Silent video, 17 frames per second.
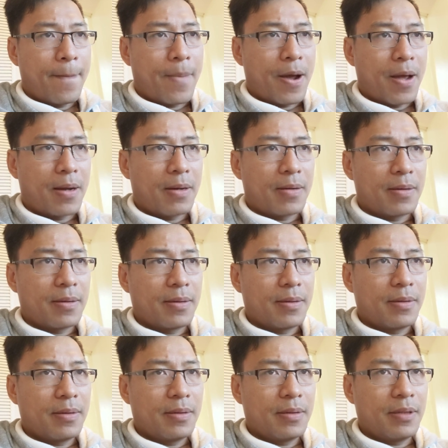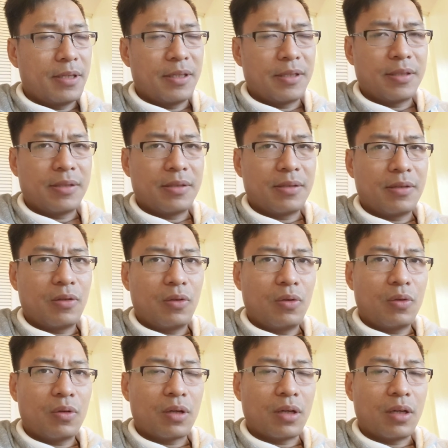But this
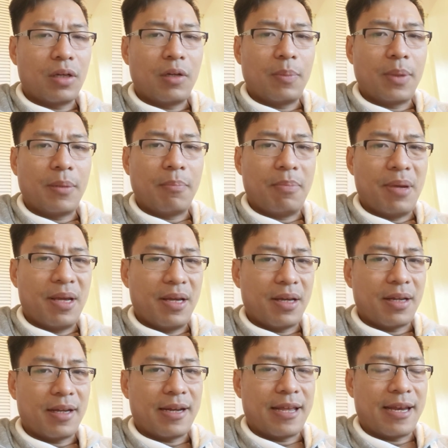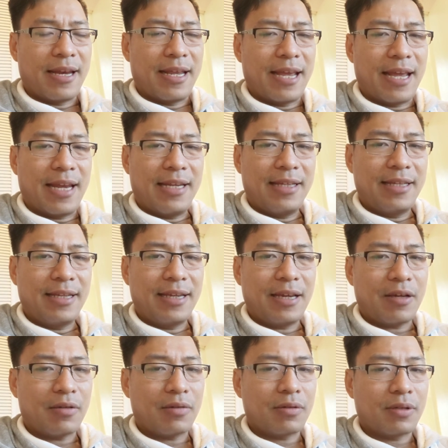look a little bit bigger than
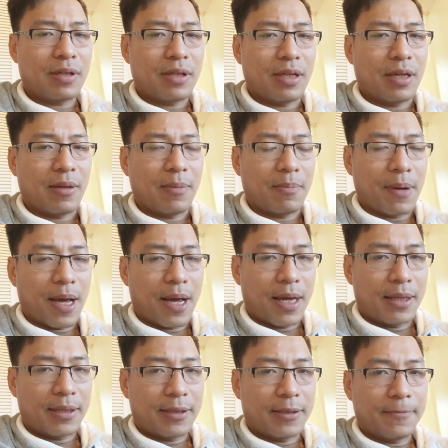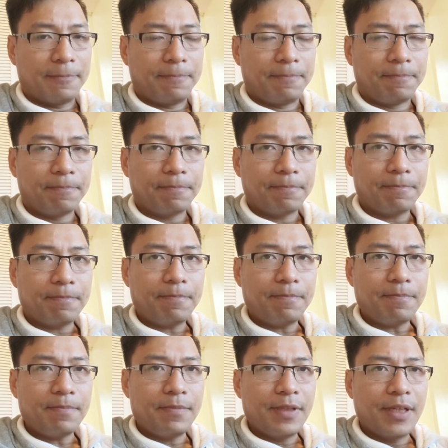anything else in the past,
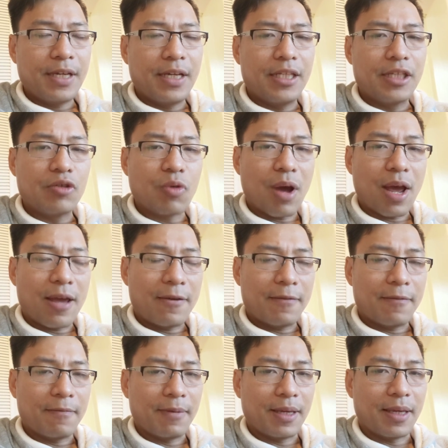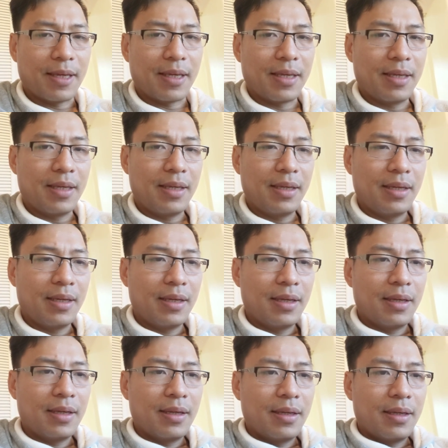and it drive me,
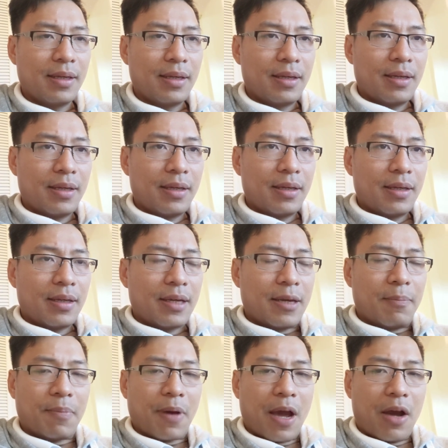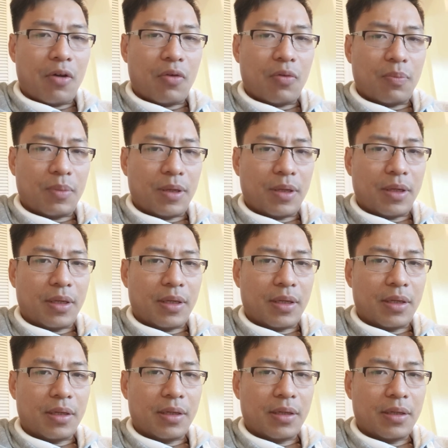empower me